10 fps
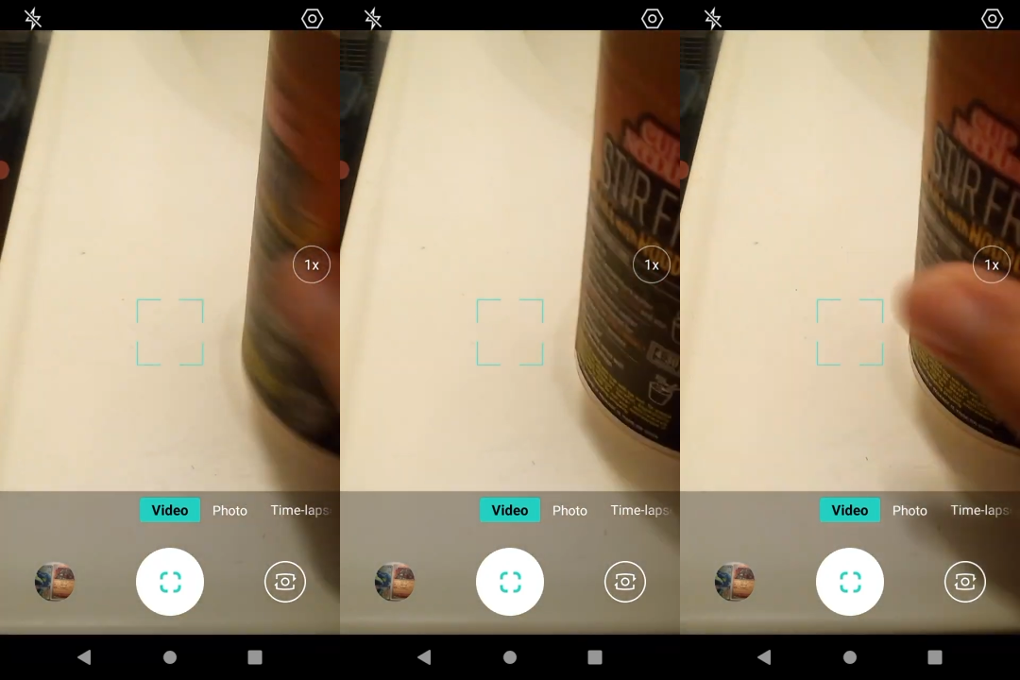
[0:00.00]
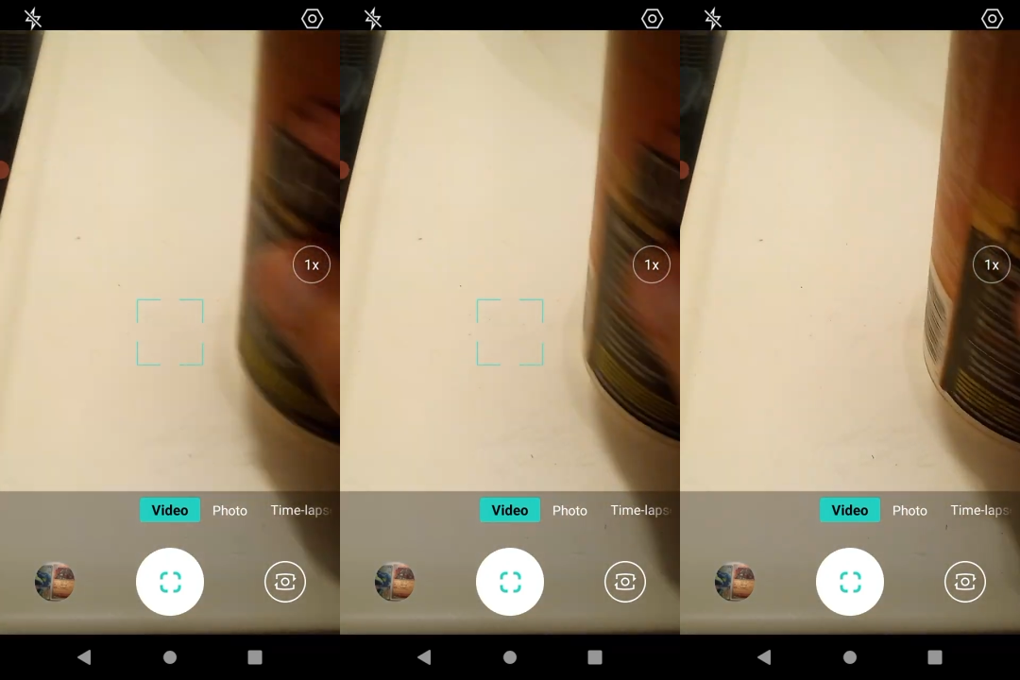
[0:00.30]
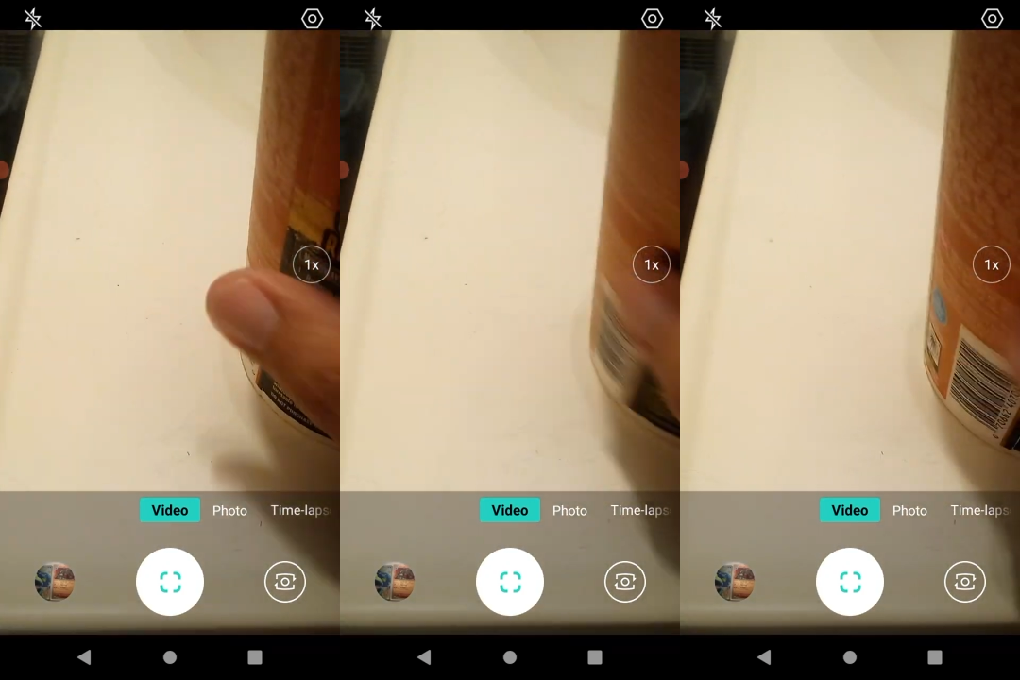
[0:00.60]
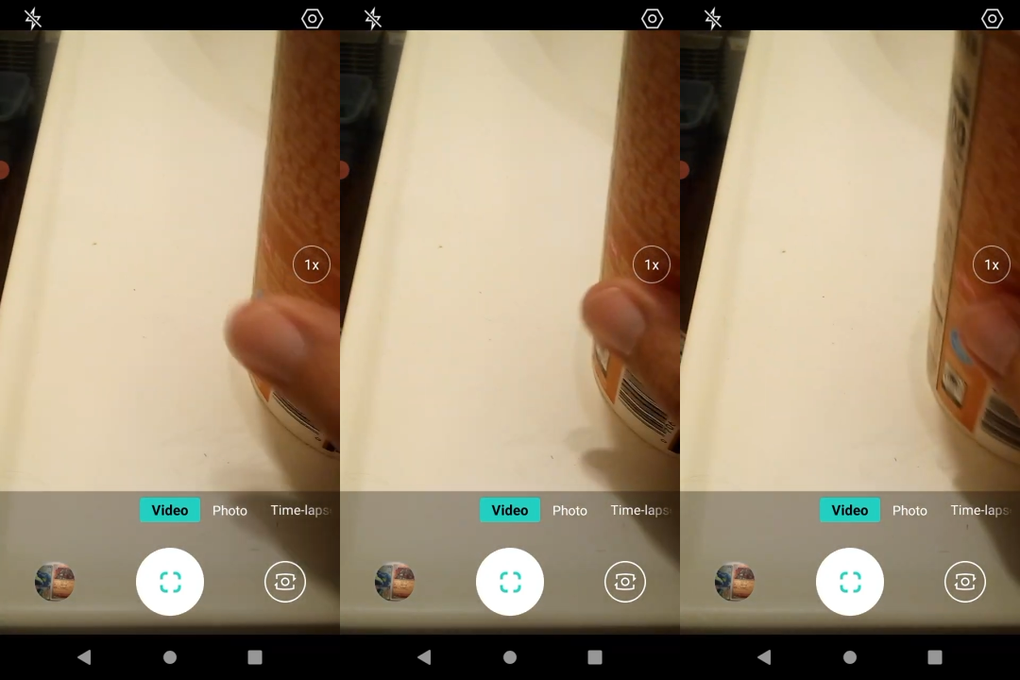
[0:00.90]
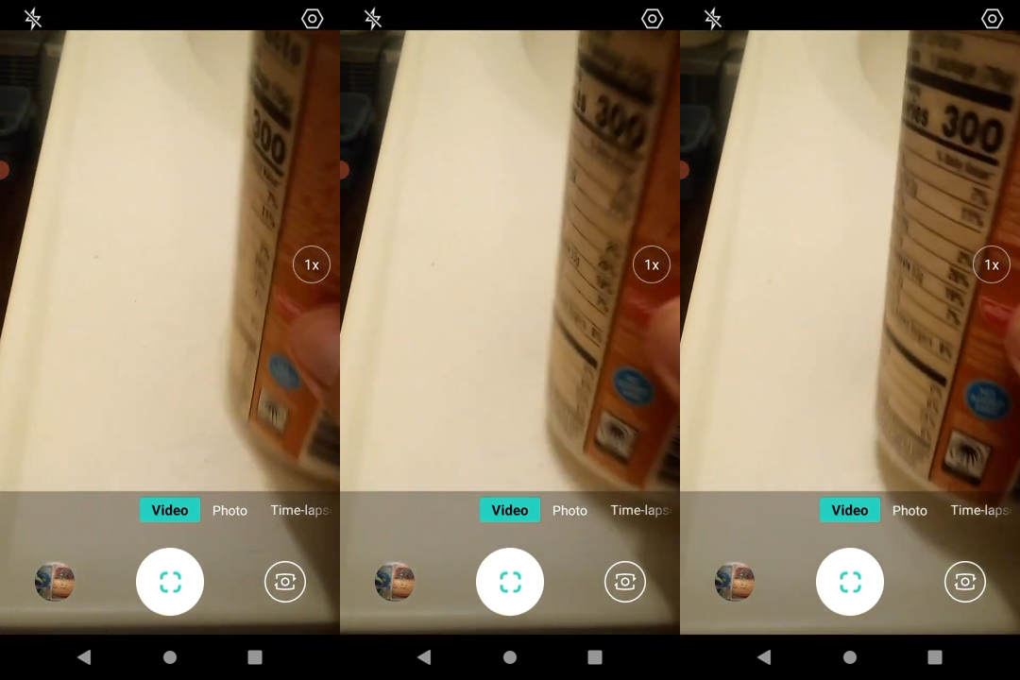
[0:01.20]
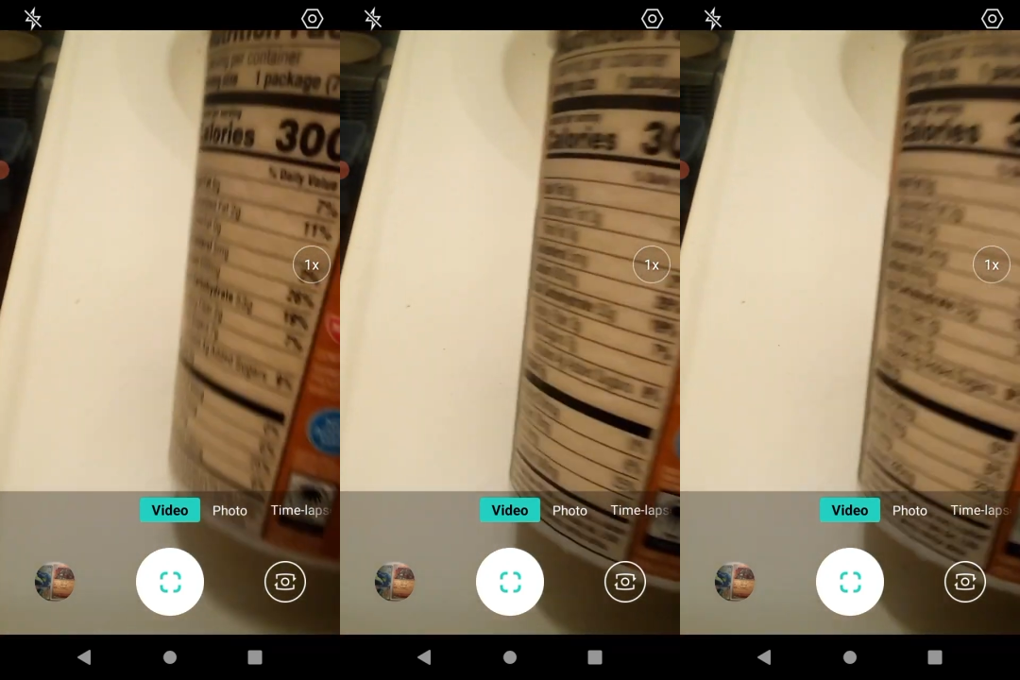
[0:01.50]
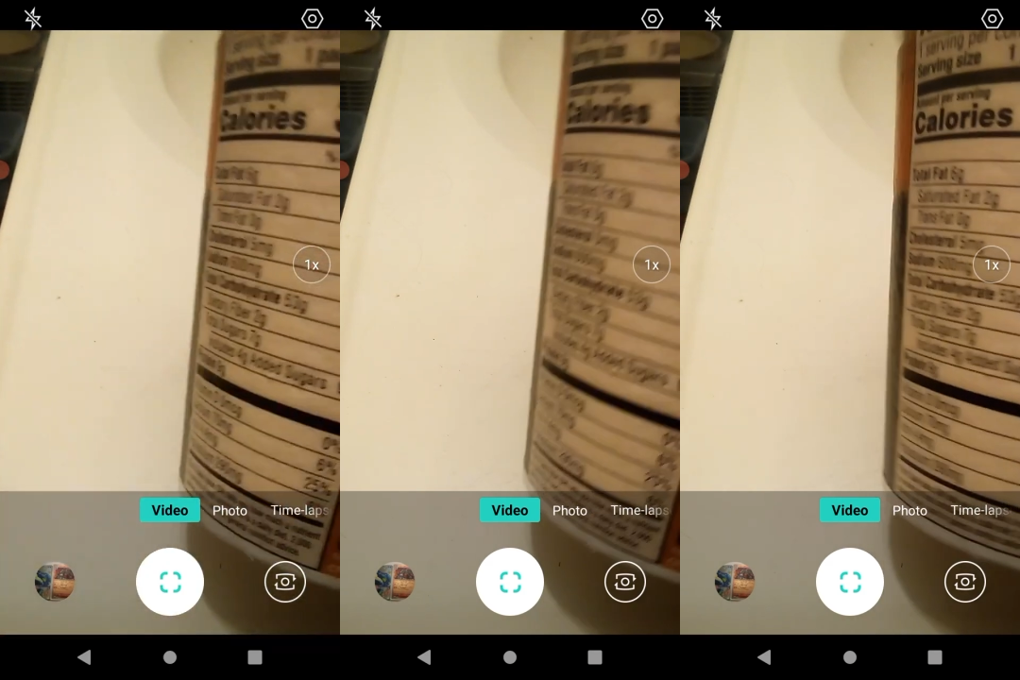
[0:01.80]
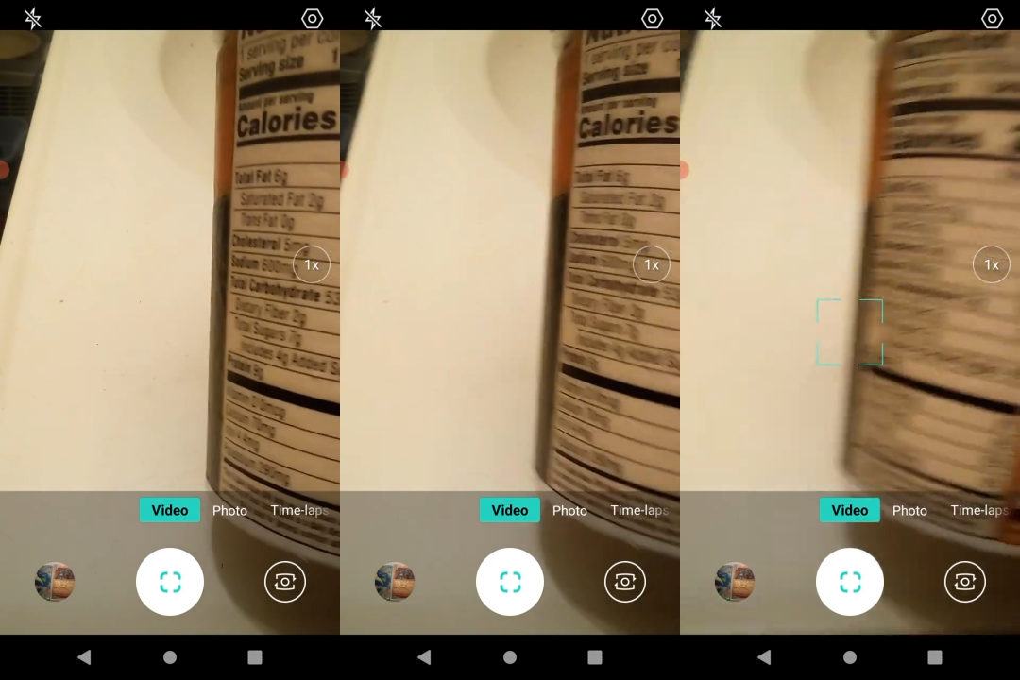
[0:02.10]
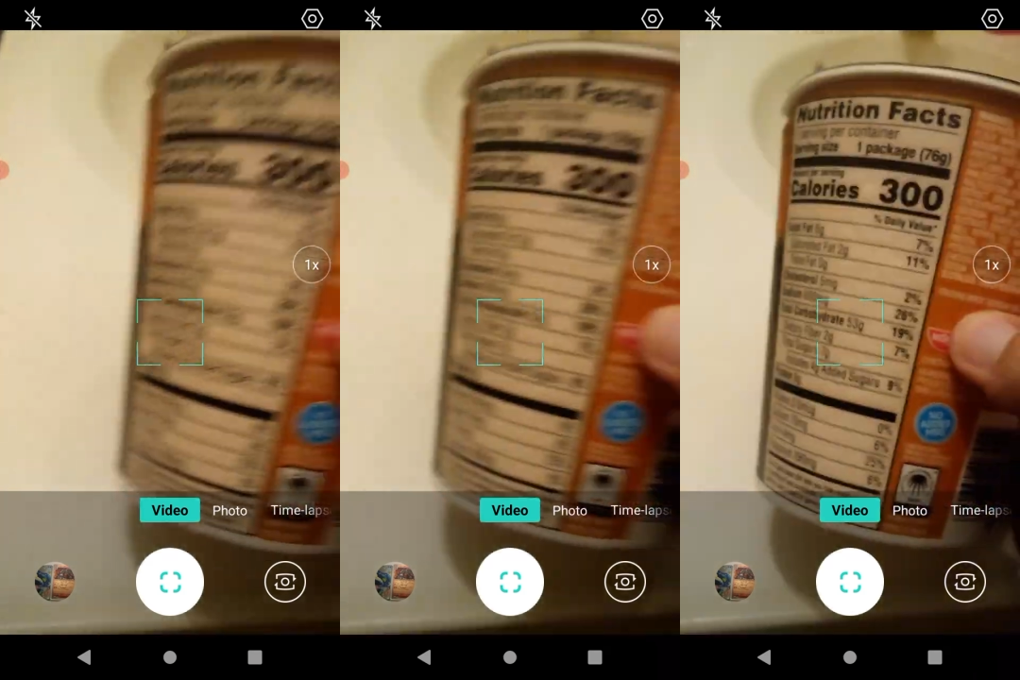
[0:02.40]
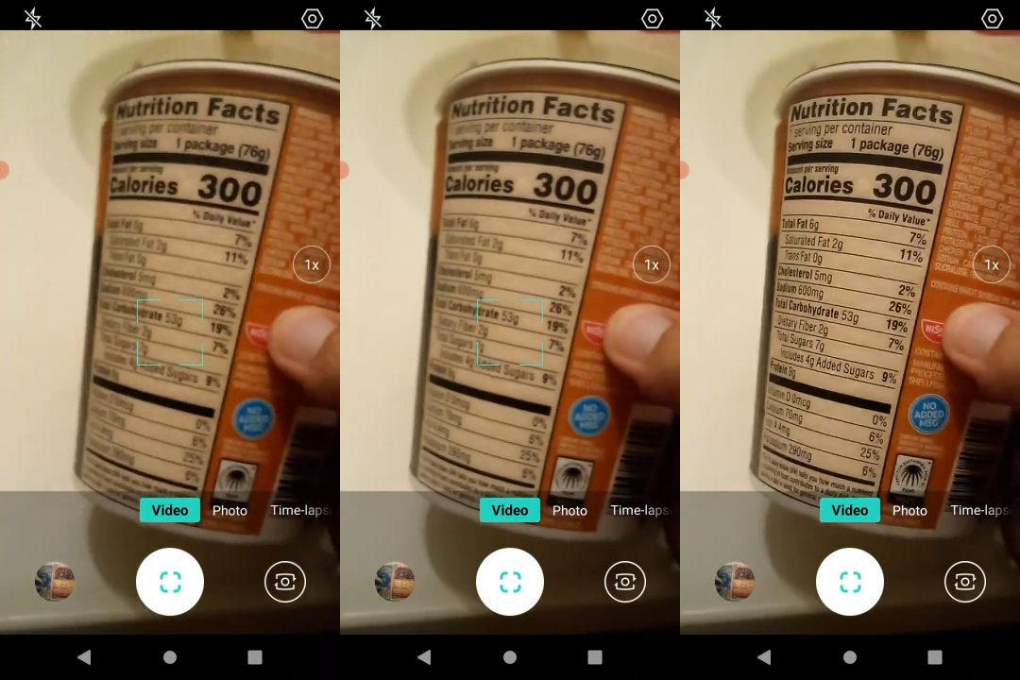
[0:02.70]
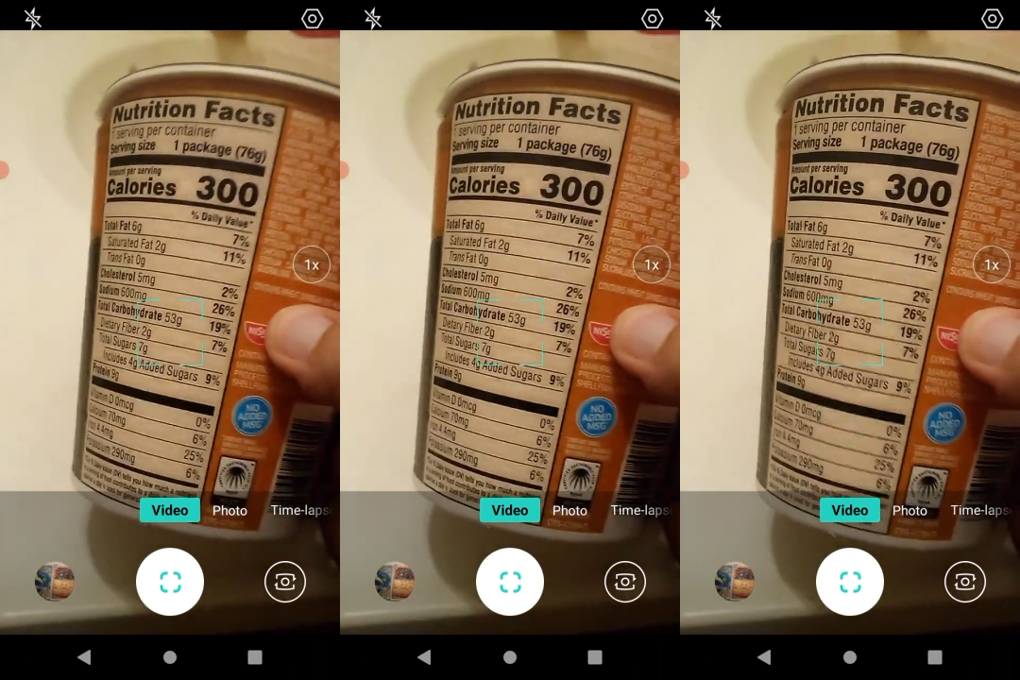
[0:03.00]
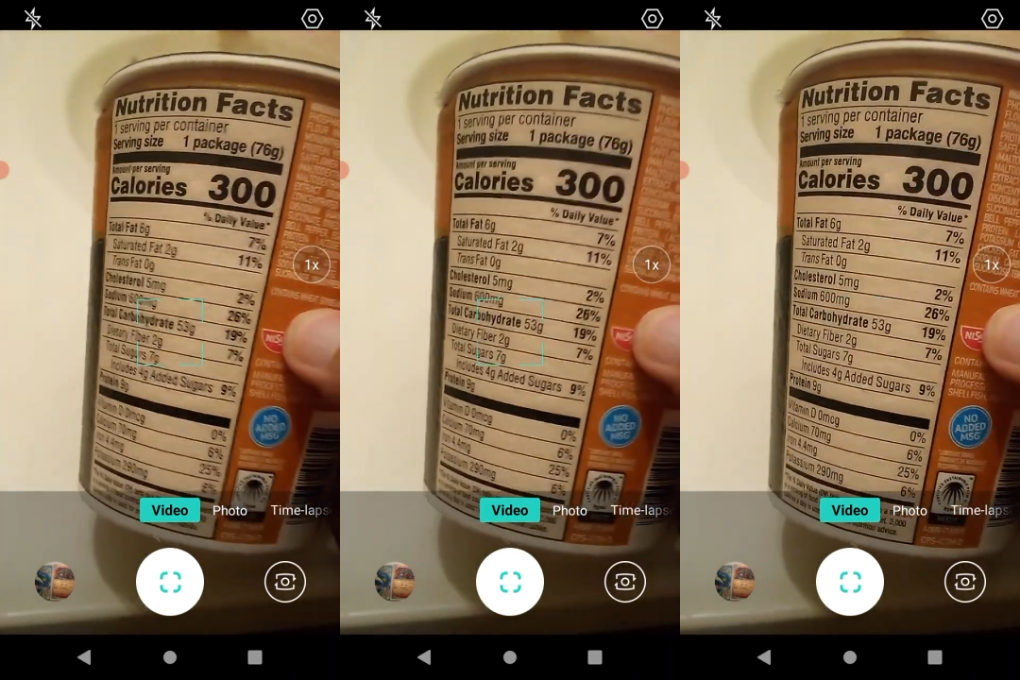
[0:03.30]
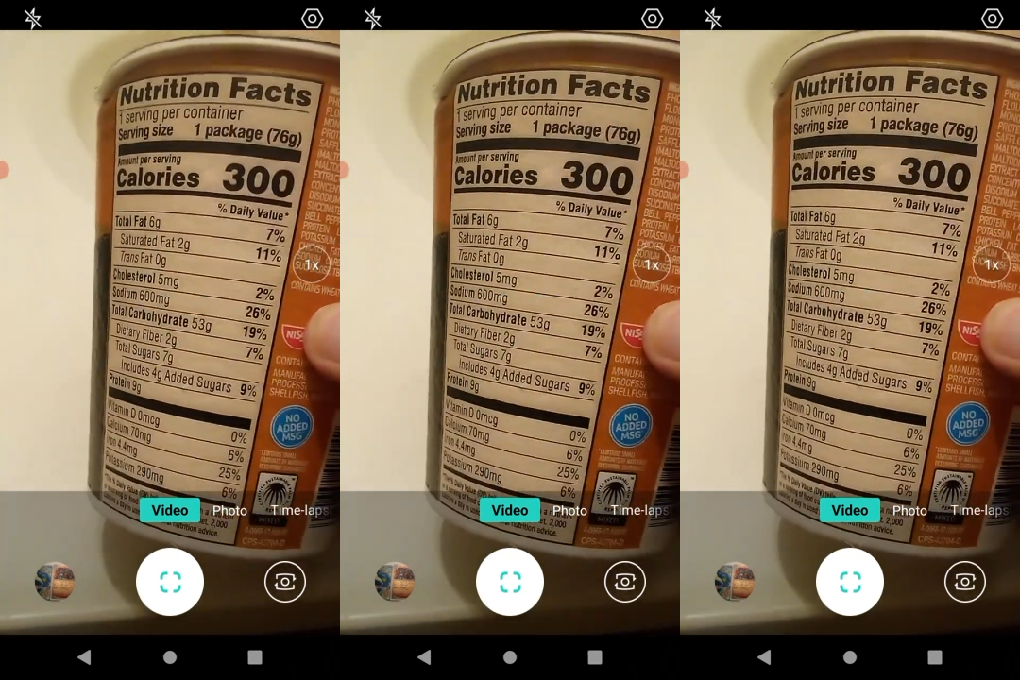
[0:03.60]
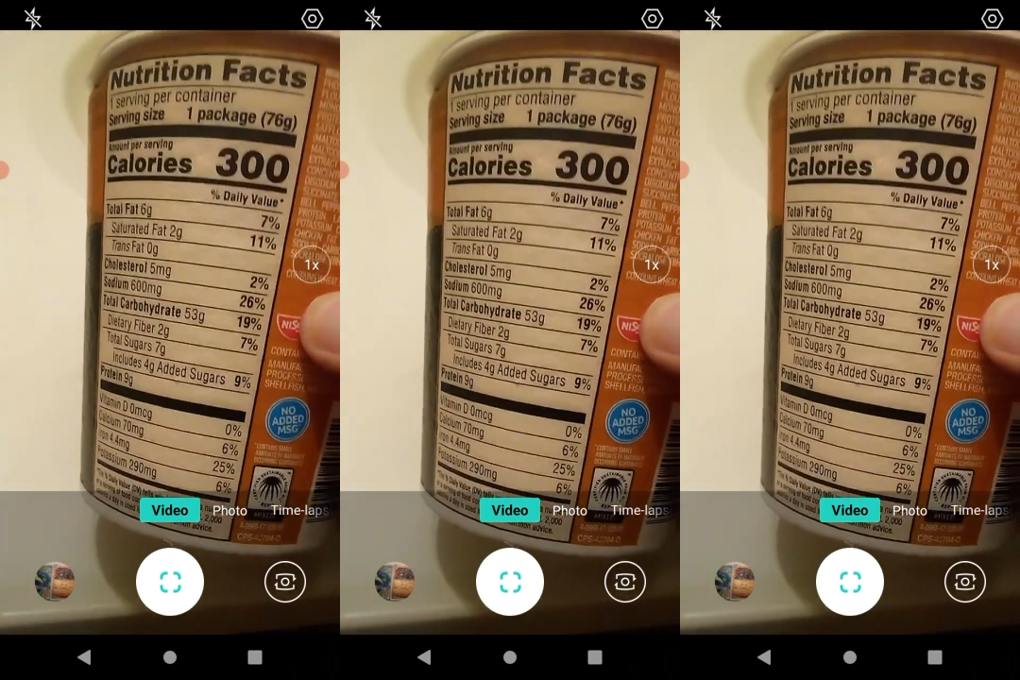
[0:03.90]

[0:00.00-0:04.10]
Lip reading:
(no speaker visible)